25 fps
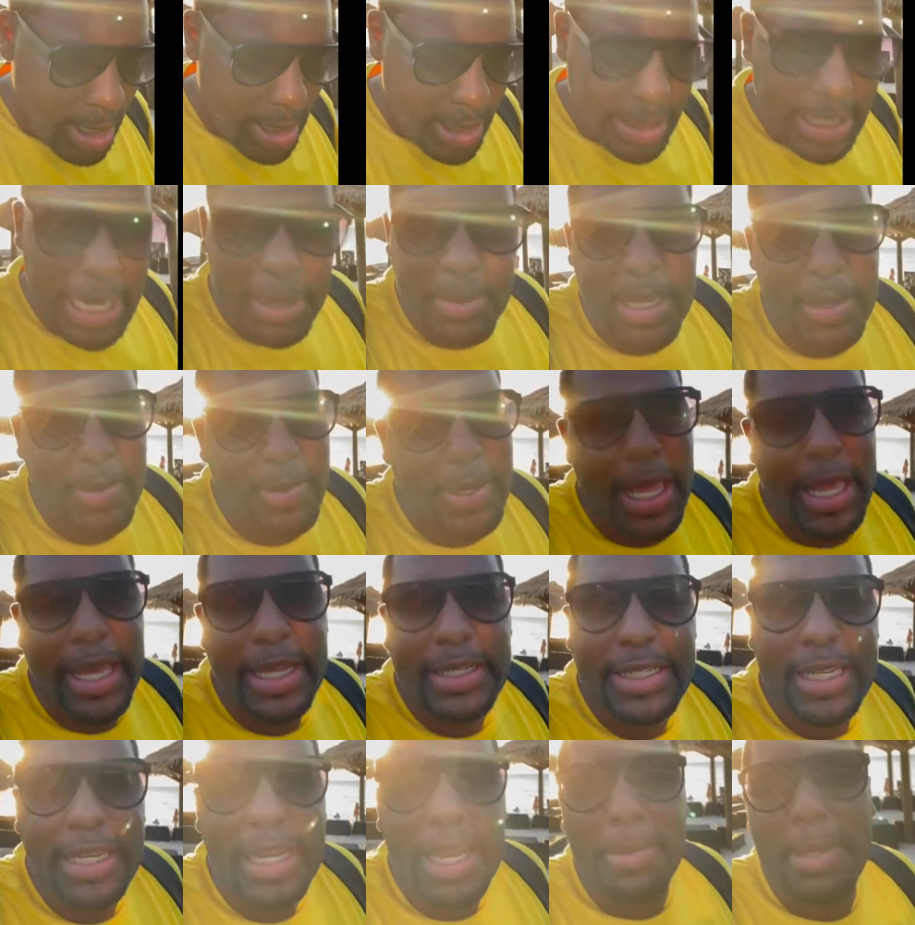maybe, like I
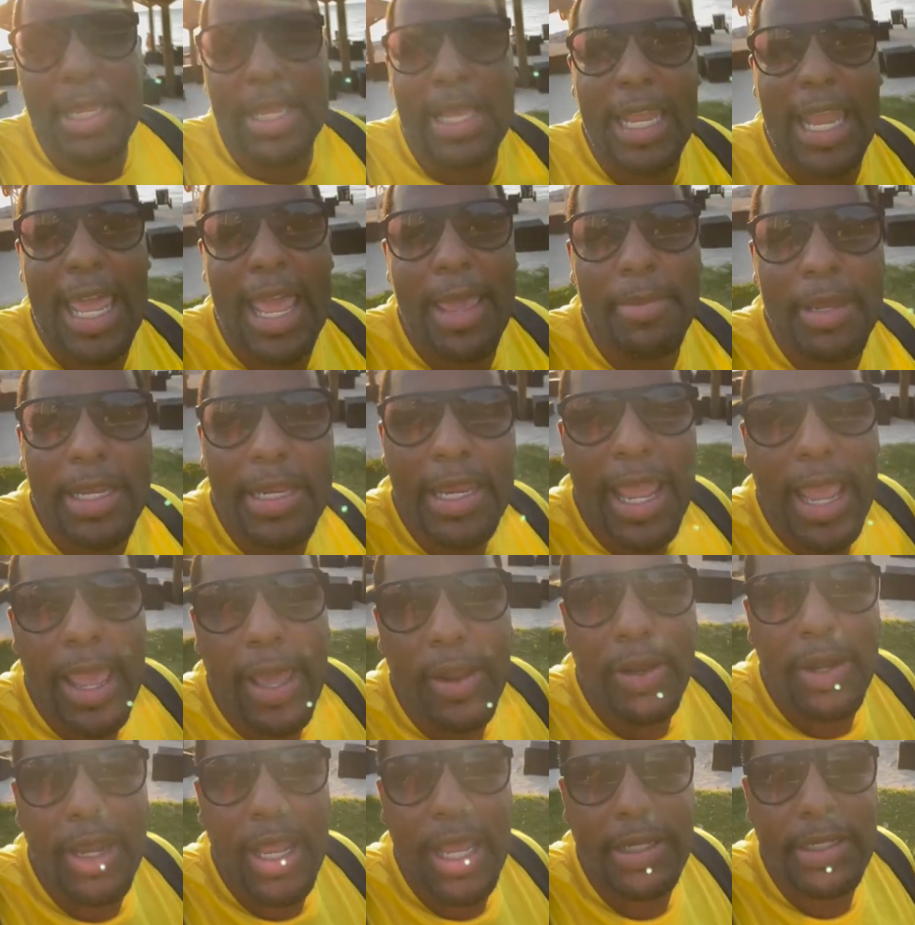said, they be clamping down
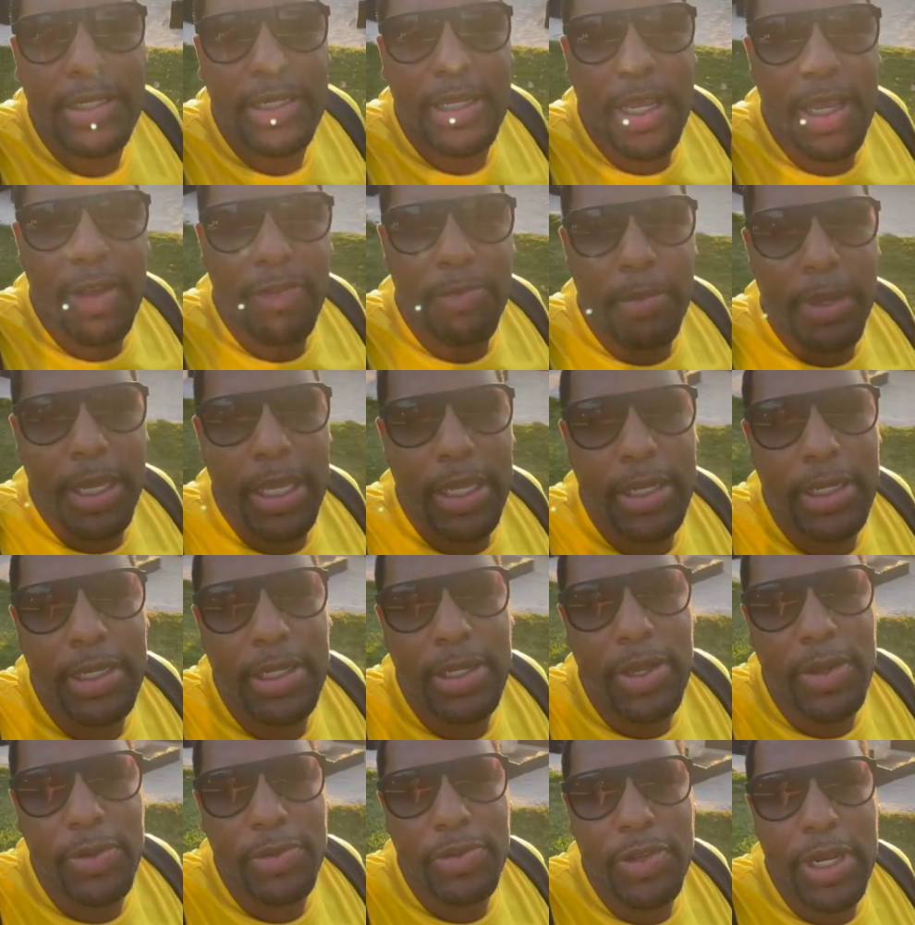on that stuff, but you
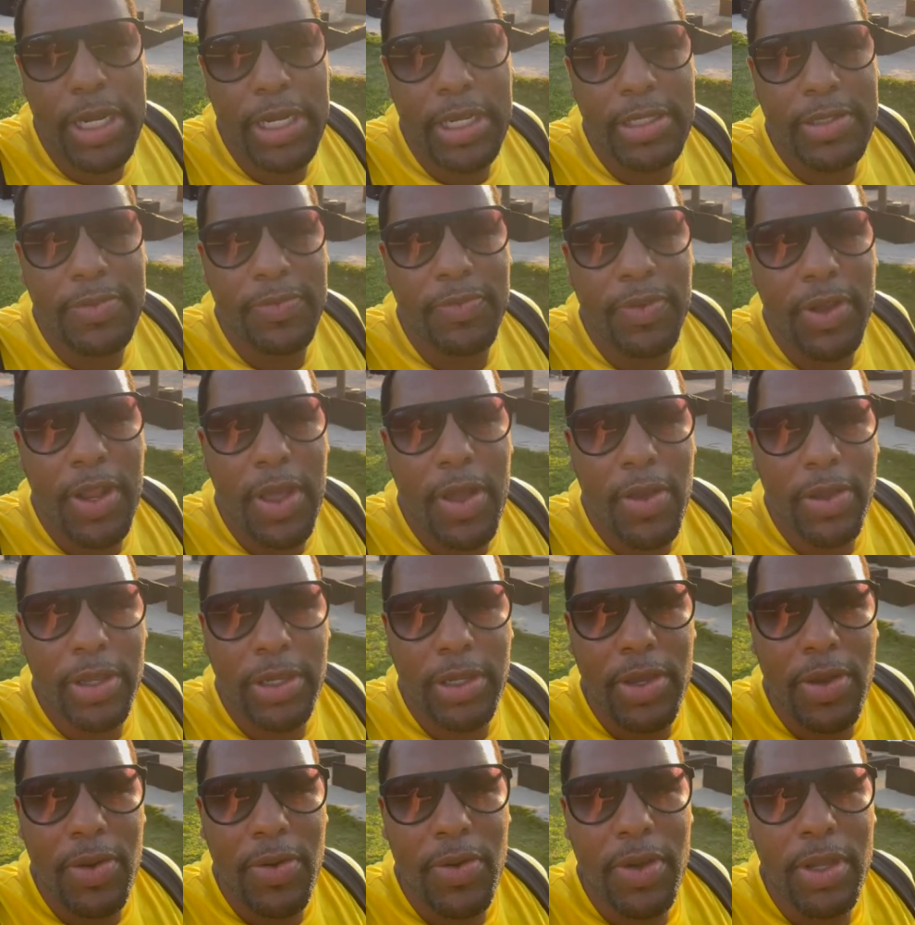know, trying to get some vlogging
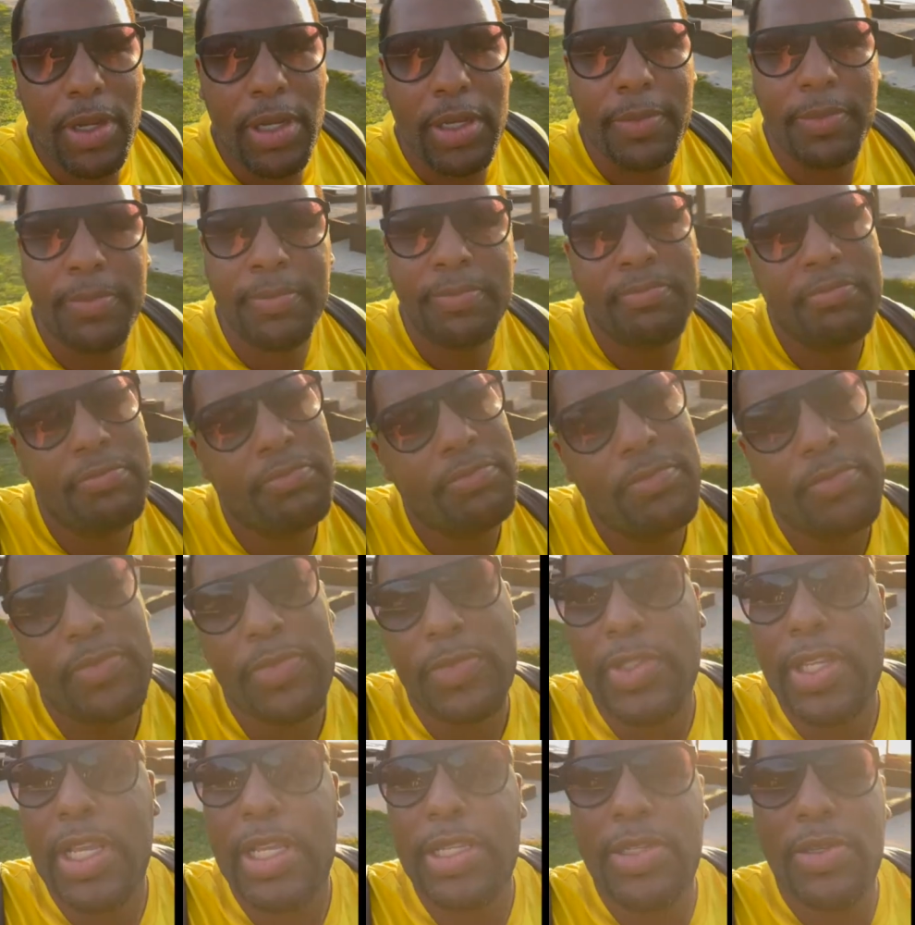going,
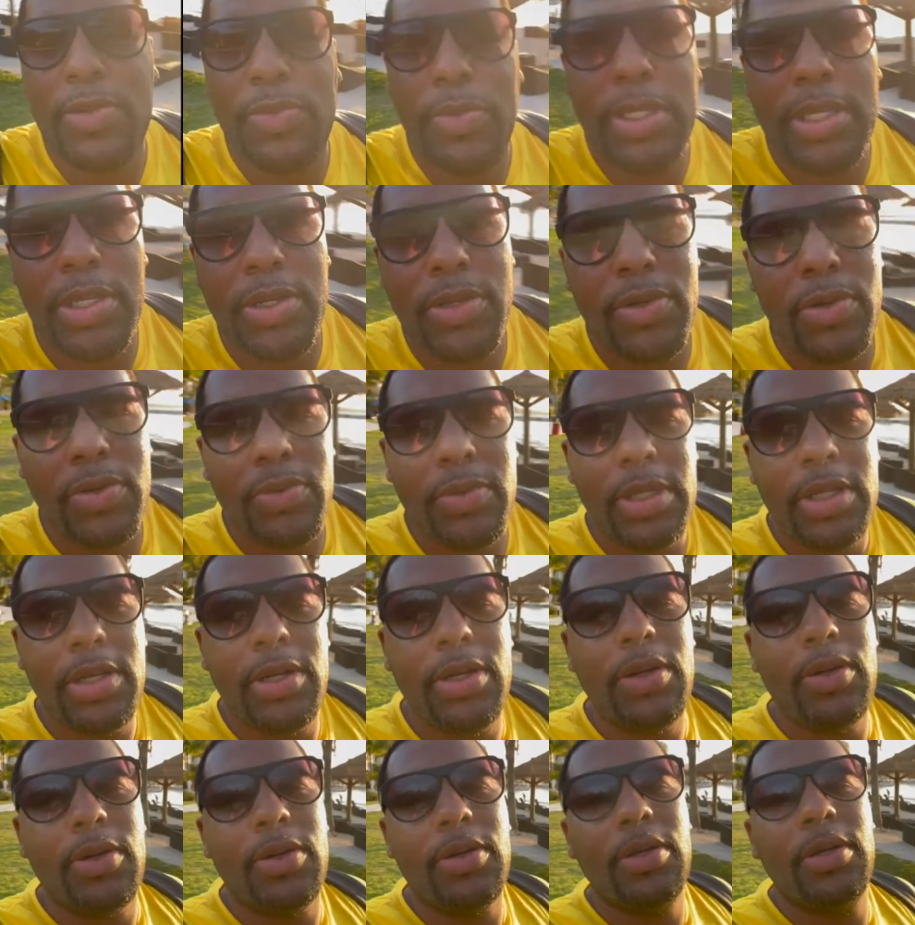trying to see what we can
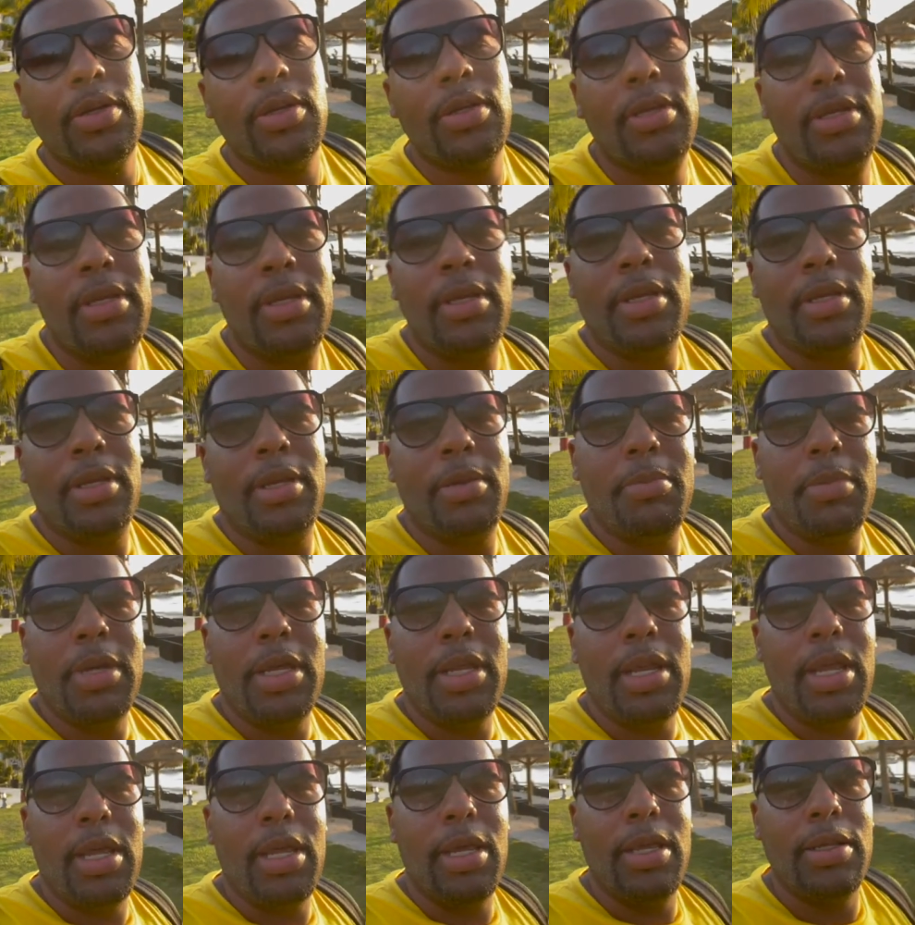do, but
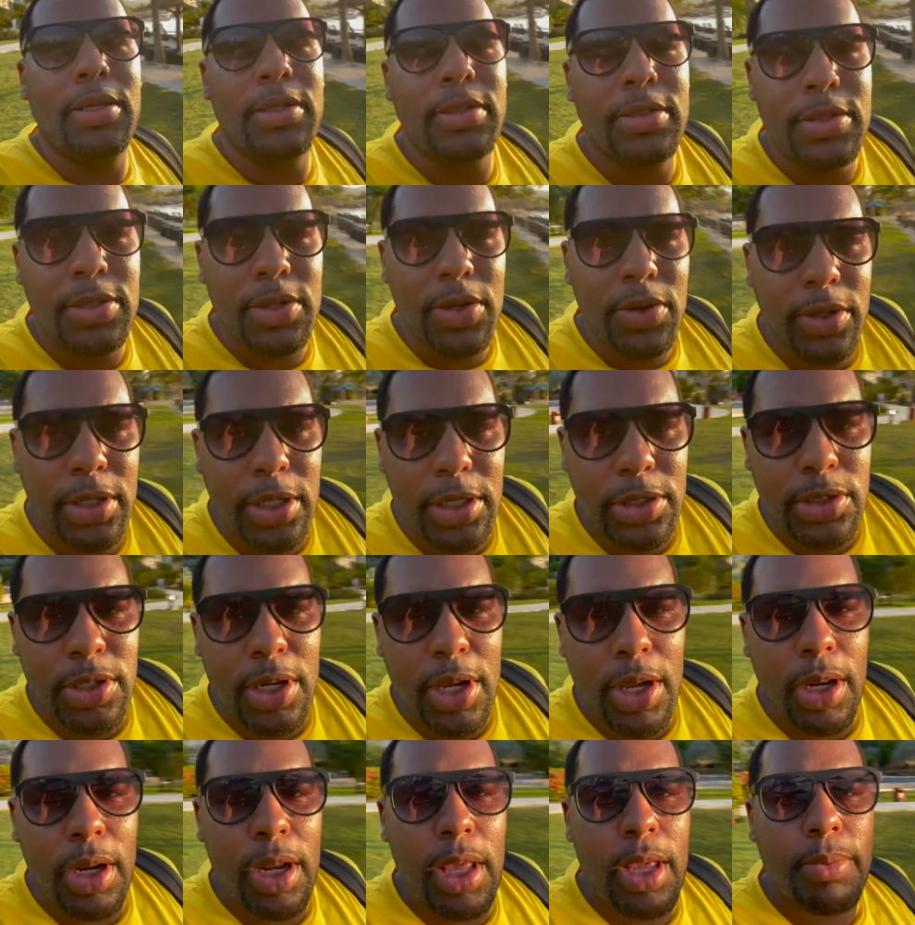just gonna hit
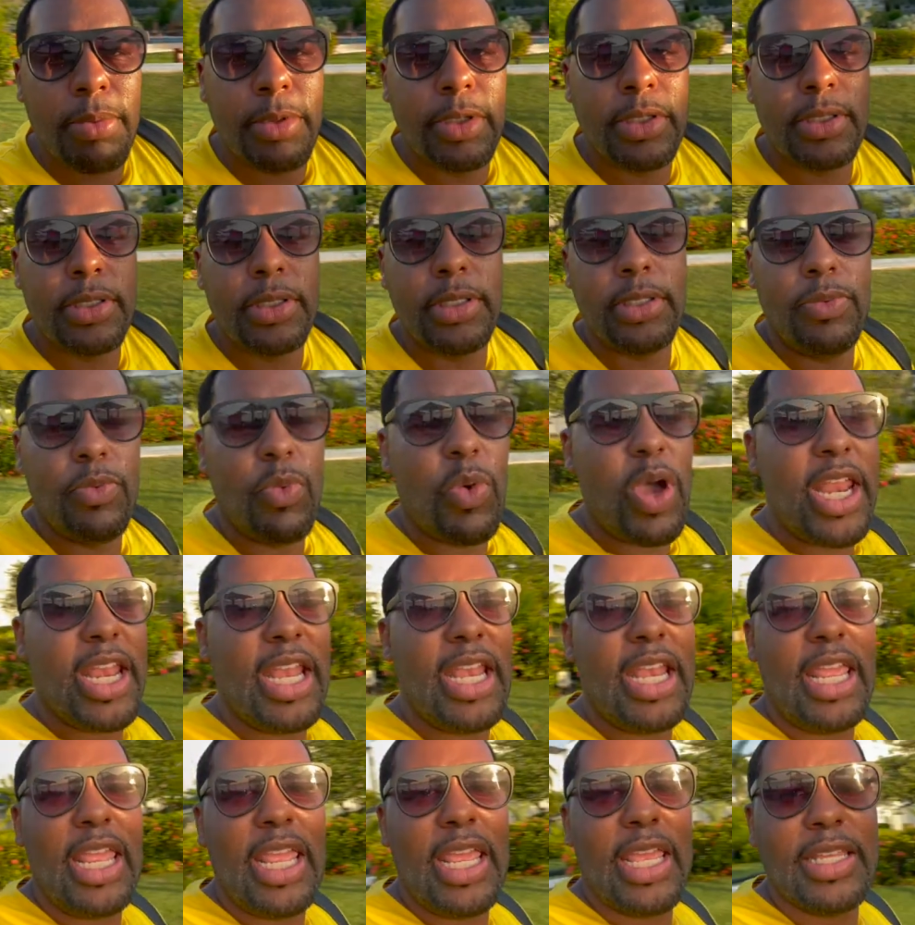y'all up and see what it
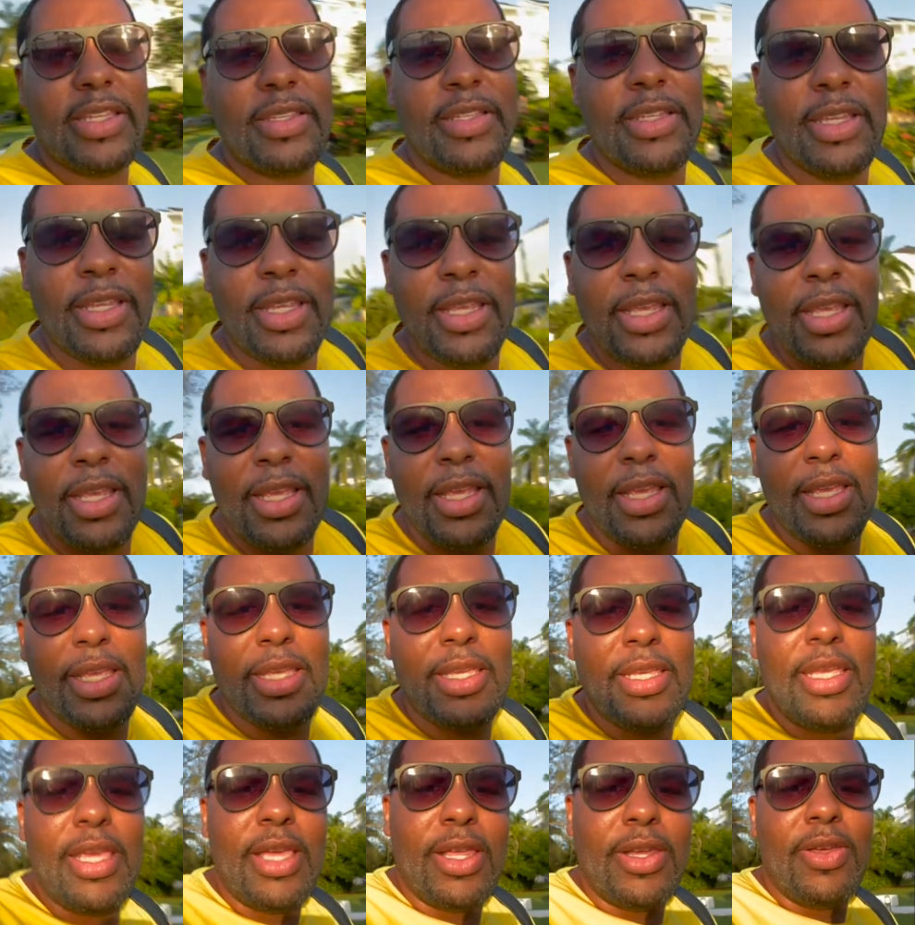is.
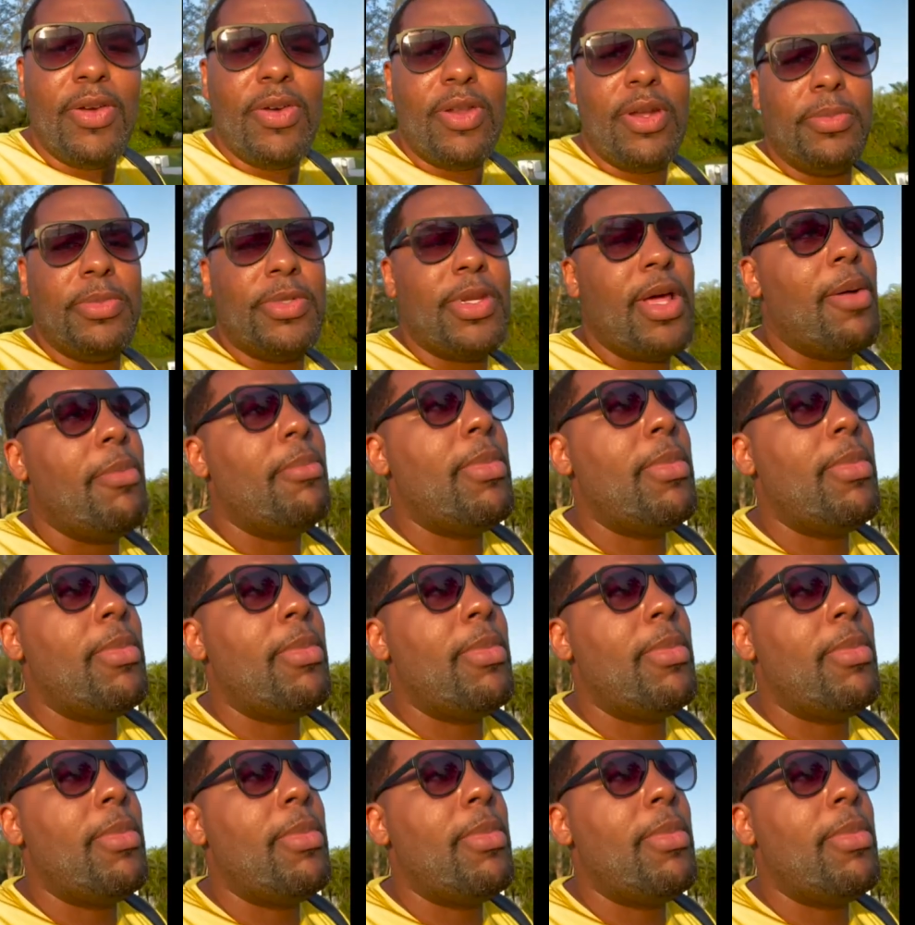Y'all know what I'm talking